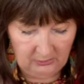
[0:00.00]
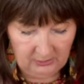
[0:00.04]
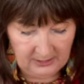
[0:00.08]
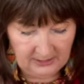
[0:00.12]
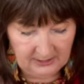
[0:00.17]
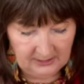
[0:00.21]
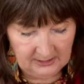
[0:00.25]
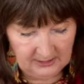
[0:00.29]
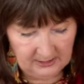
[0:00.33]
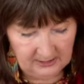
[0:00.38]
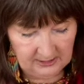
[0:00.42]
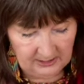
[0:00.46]

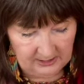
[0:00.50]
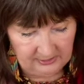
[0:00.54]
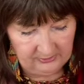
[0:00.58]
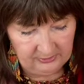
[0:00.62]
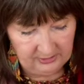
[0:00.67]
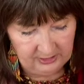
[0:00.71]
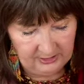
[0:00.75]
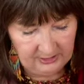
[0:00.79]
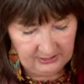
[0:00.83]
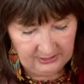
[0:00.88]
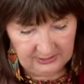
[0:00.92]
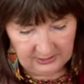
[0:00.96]
this is nice. I've
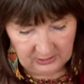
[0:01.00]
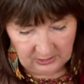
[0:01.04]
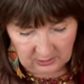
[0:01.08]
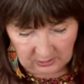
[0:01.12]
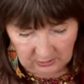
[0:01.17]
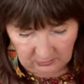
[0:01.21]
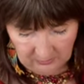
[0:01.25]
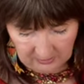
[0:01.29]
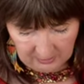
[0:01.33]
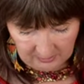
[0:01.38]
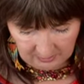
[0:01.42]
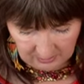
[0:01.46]
seen this on
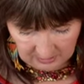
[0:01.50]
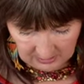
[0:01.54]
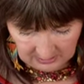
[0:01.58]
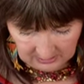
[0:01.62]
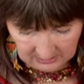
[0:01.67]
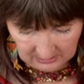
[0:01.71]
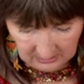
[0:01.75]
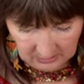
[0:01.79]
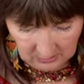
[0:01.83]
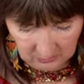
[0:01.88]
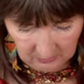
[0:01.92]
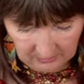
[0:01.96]
the
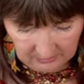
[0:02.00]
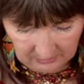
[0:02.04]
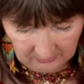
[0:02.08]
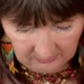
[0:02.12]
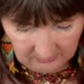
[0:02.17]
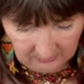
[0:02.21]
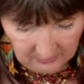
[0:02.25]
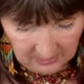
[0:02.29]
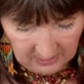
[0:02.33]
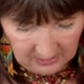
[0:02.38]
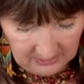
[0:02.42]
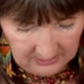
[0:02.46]
website as well.
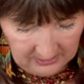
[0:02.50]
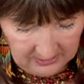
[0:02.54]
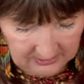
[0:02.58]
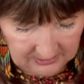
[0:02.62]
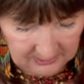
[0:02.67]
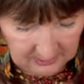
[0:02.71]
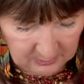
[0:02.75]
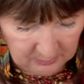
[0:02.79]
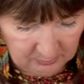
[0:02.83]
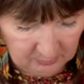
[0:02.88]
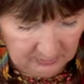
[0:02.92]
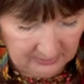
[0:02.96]

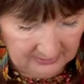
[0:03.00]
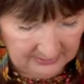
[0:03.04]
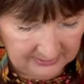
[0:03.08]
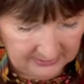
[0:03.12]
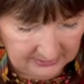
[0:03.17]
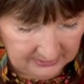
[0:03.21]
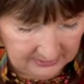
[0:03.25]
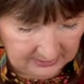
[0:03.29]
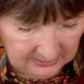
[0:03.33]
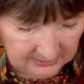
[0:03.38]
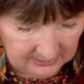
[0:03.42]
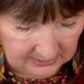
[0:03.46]
This is
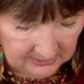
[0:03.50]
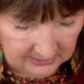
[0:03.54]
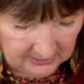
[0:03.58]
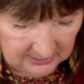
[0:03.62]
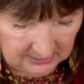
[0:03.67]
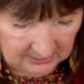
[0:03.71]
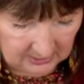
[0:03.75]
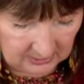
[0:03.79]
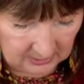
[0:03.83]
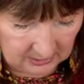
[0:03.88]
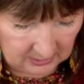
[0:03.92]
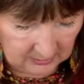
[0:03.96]

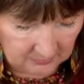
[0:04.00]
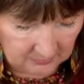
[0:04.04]
planets.